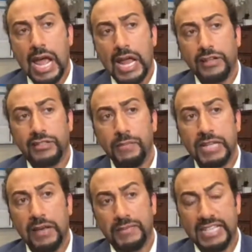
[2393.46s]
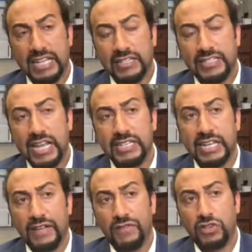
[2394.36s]
And sometimes the
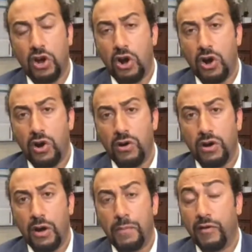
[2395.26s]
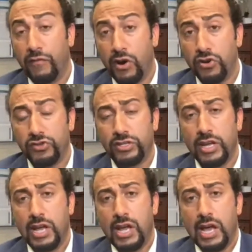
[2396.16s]
incentives are, are perverse.